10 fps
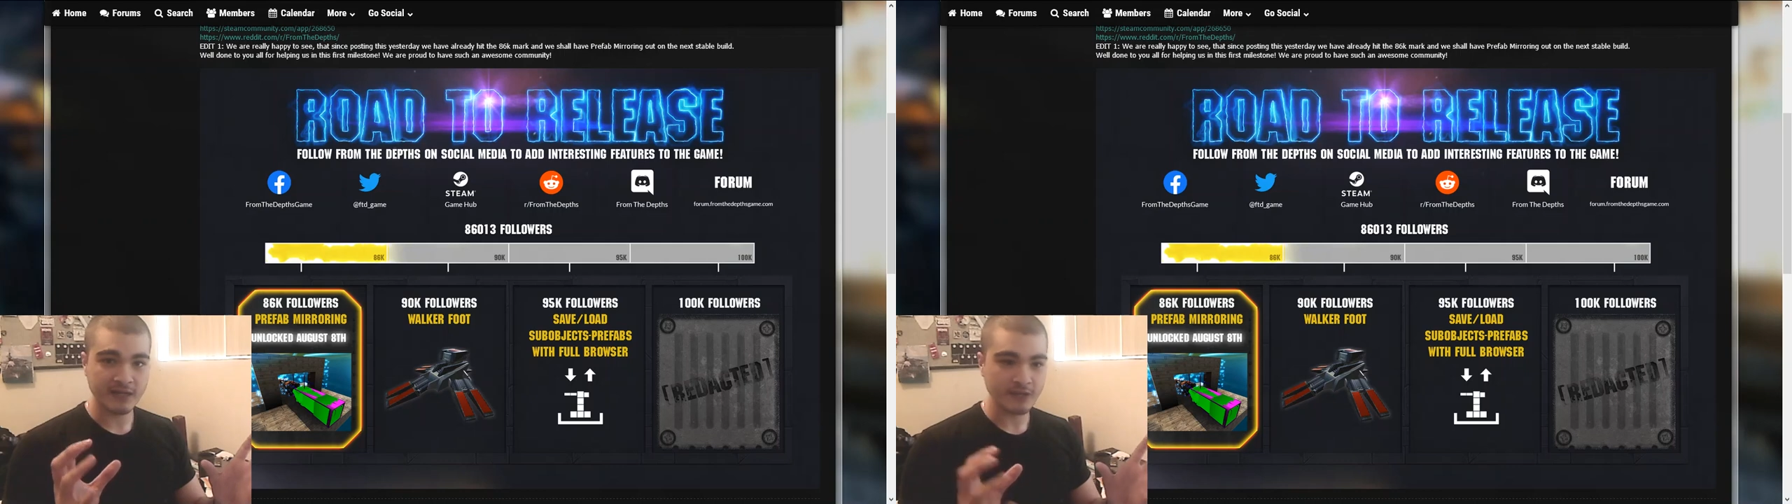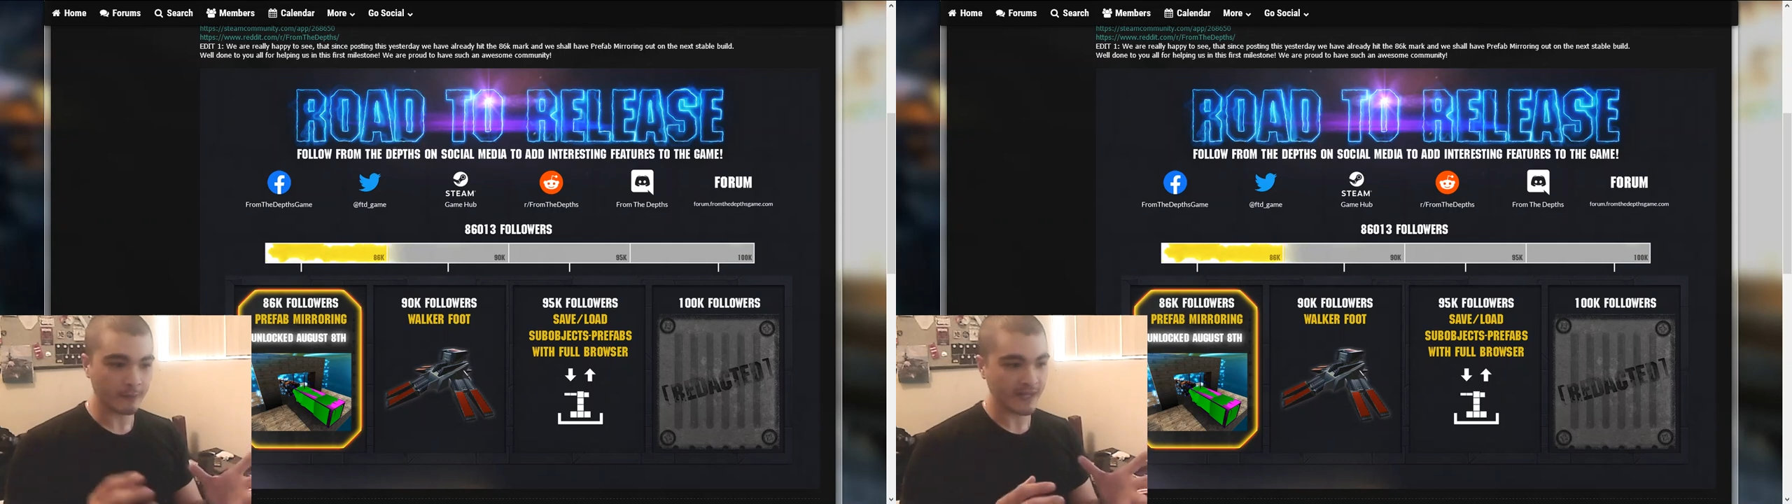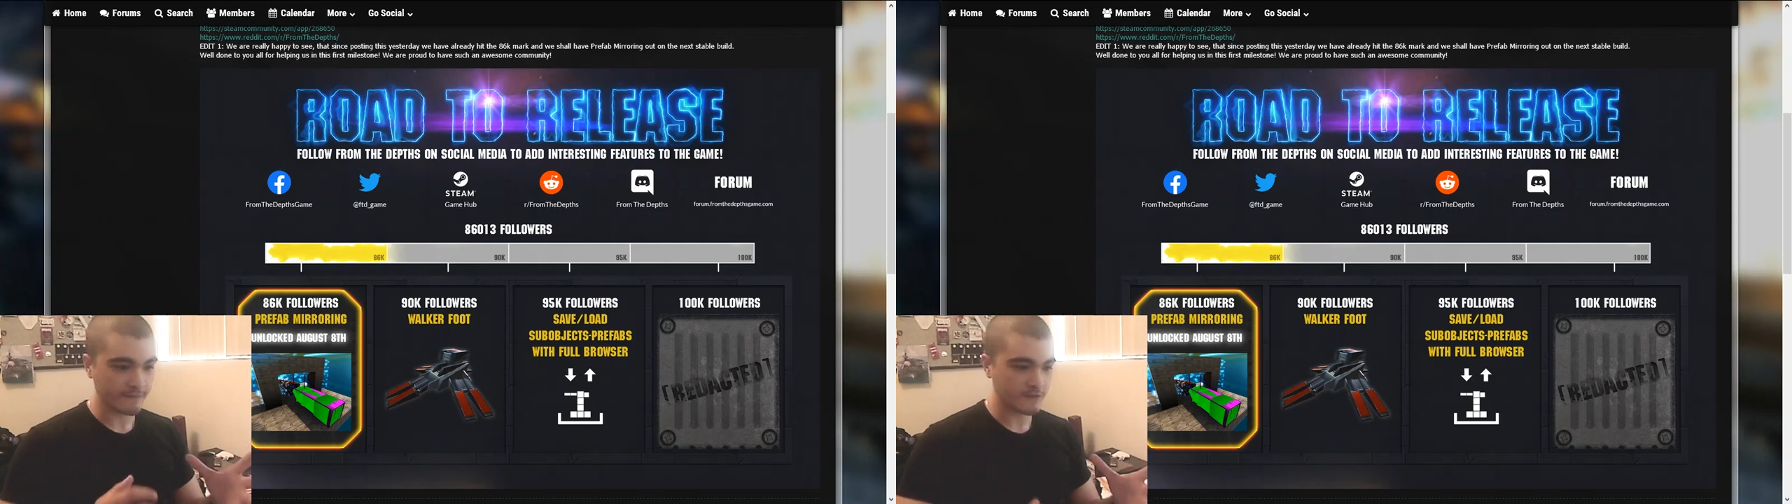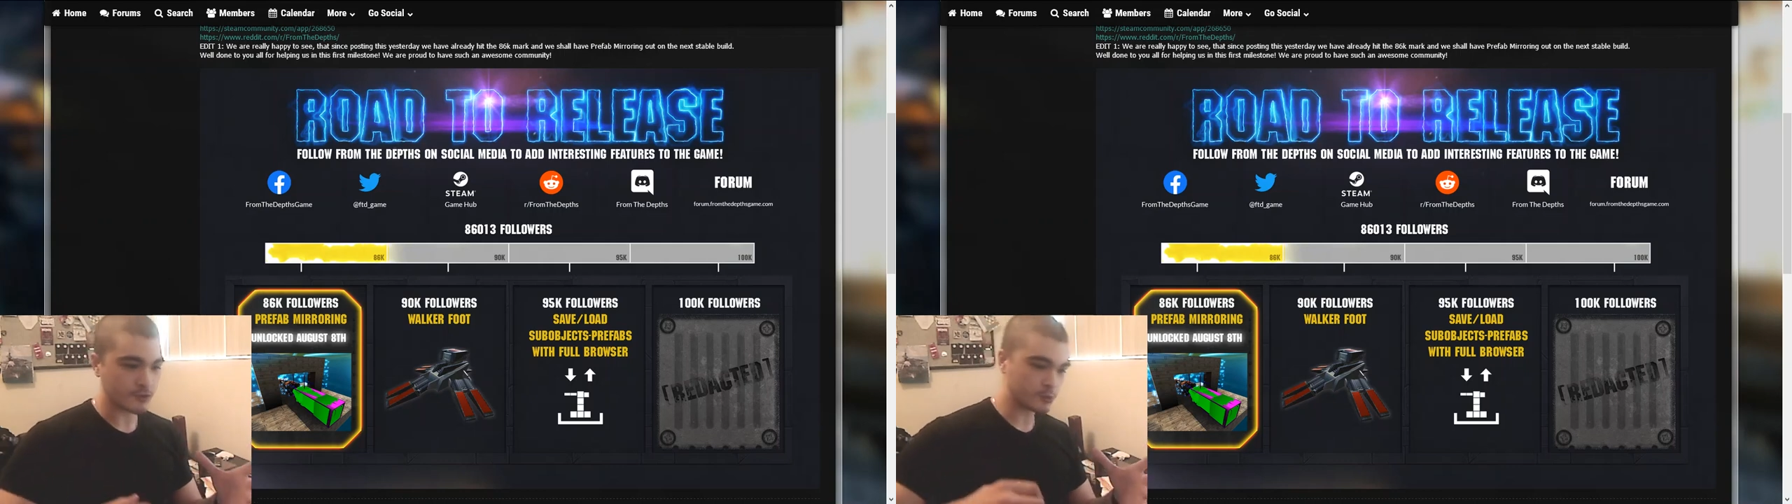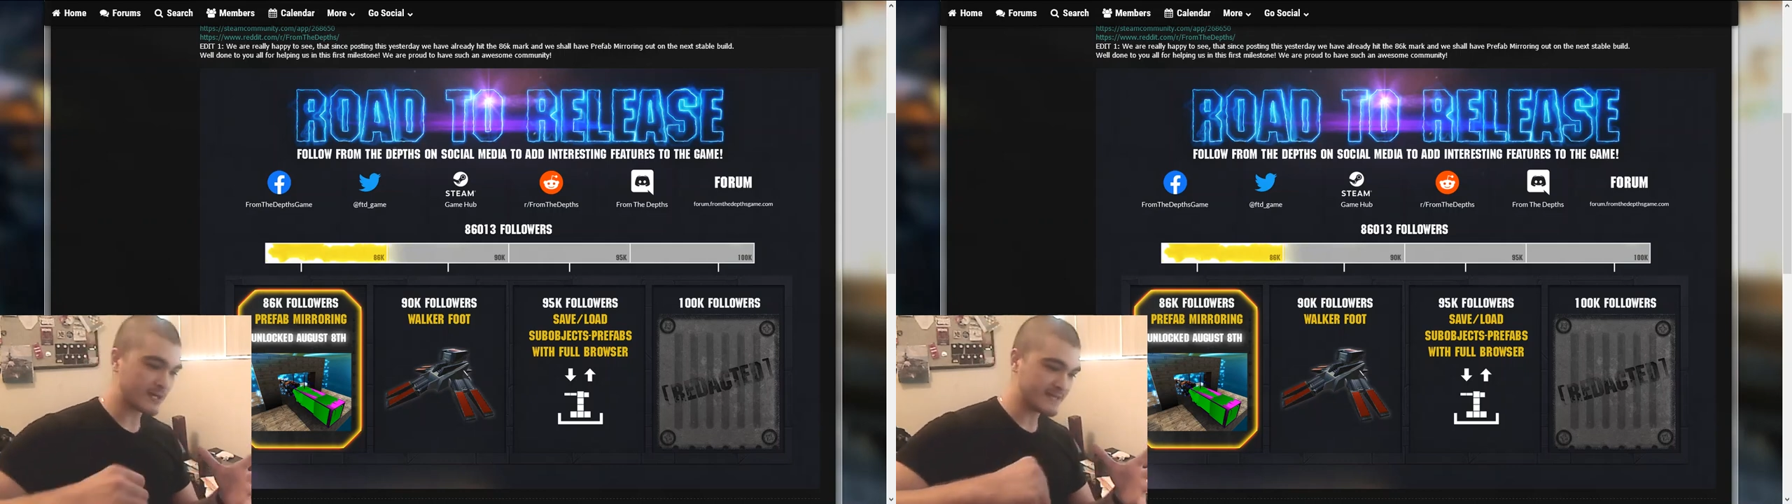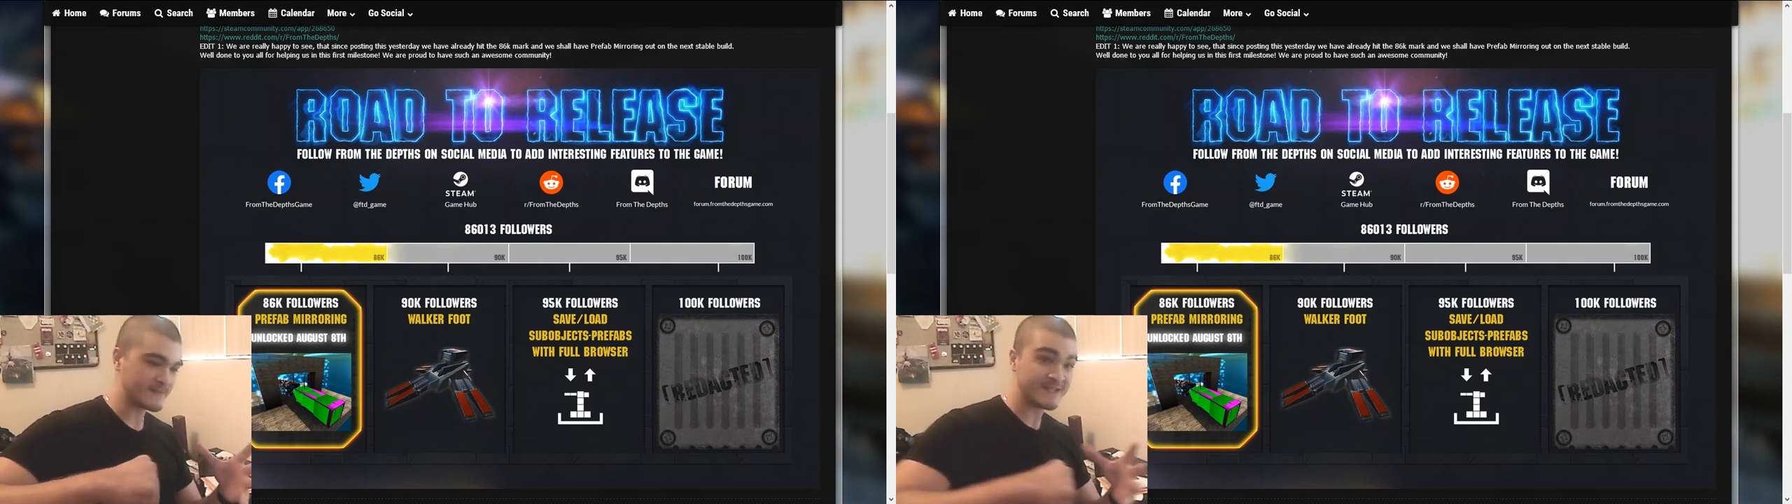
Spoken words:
You don't have to cram